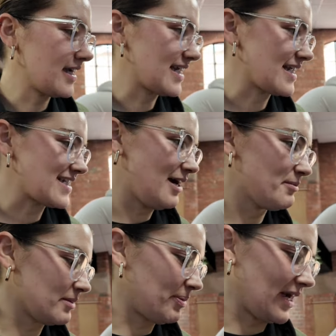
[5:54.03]
could get down
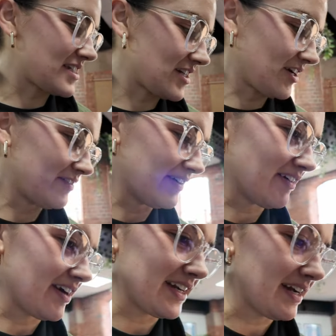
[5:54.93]
with a pasta curry
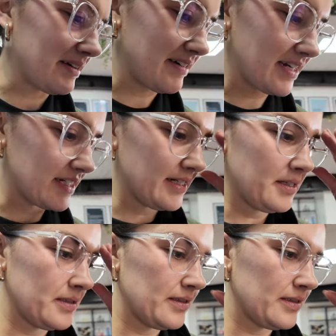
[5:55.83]
right now, I reckon.